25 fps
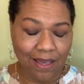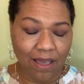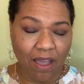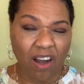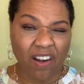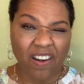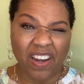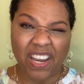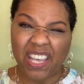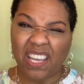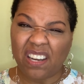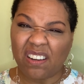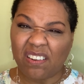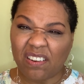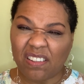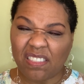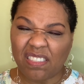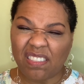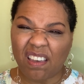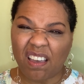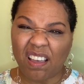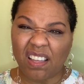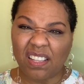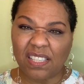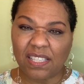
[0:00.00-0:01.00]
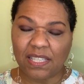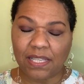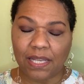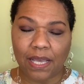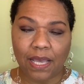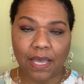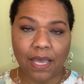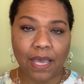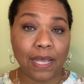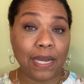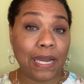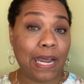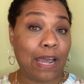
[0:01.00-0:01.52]
our inner thoughts,
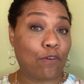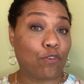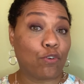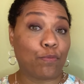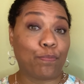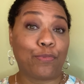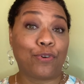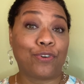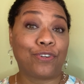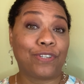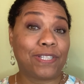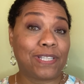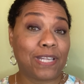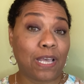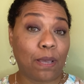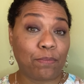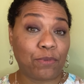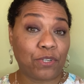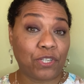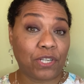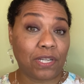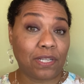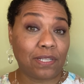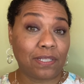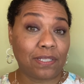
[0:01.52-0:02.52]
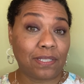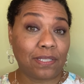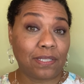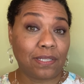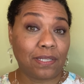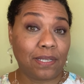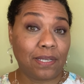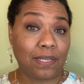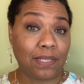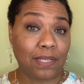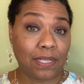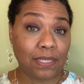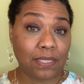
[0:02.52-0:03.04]
and our perceptions.
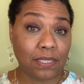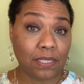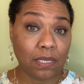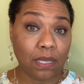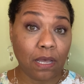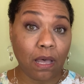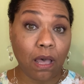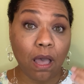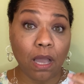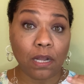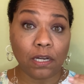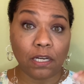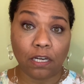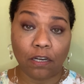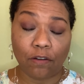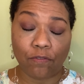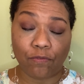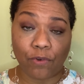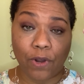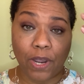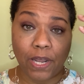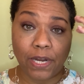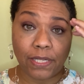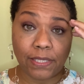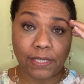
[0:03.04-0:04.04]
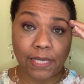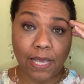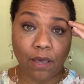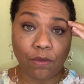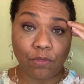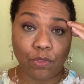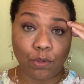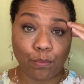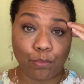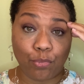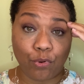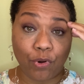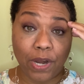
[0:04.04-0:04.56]
It's cognitive, right? It's how
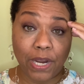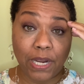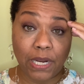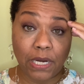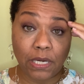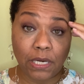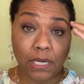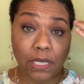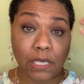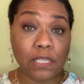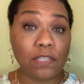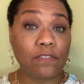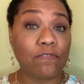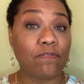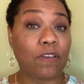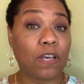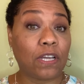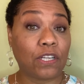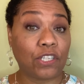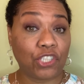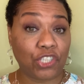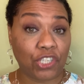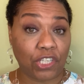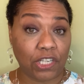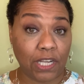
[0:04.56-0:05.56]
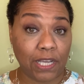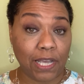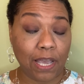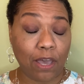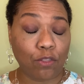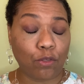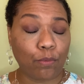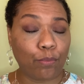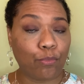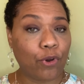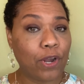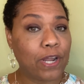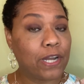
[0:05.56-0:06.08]
the brain is functioning, how
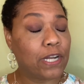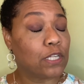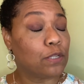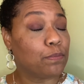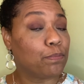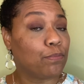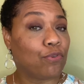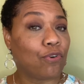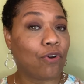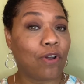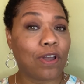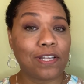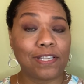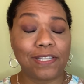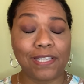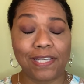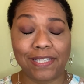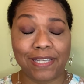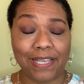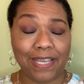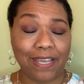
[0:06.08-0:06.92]
the brain is processing